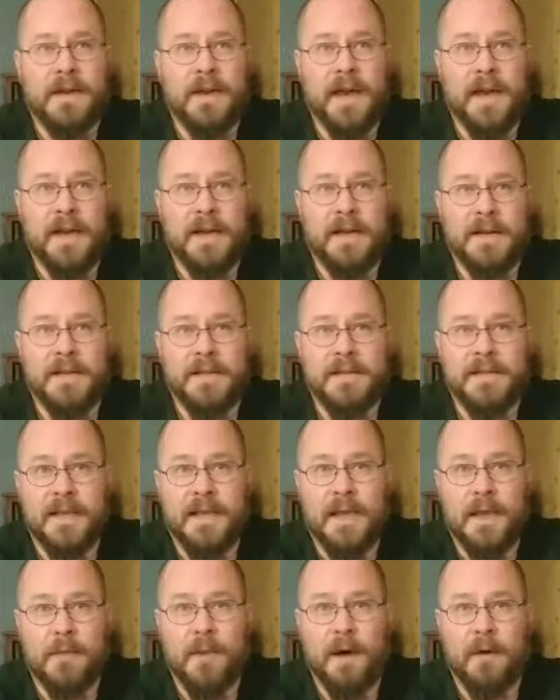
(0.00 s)
the 90s
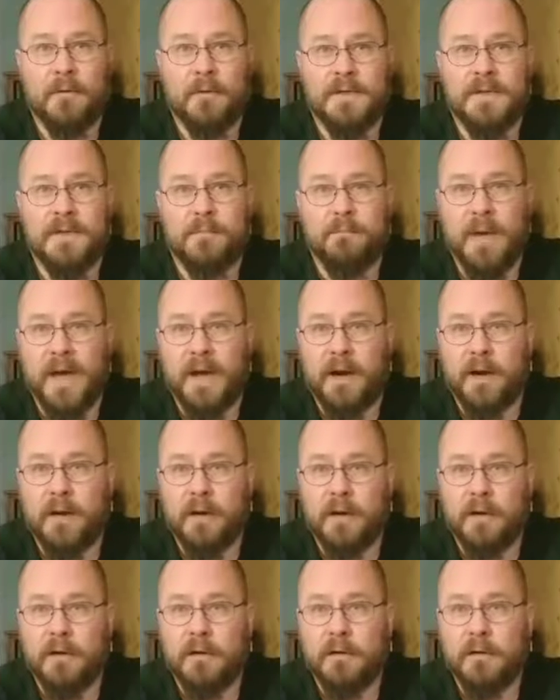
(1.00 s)
they came out with some
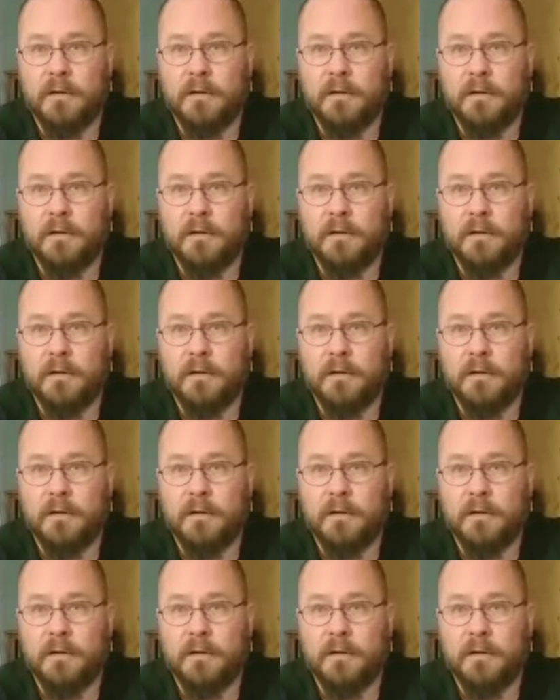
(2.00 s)
better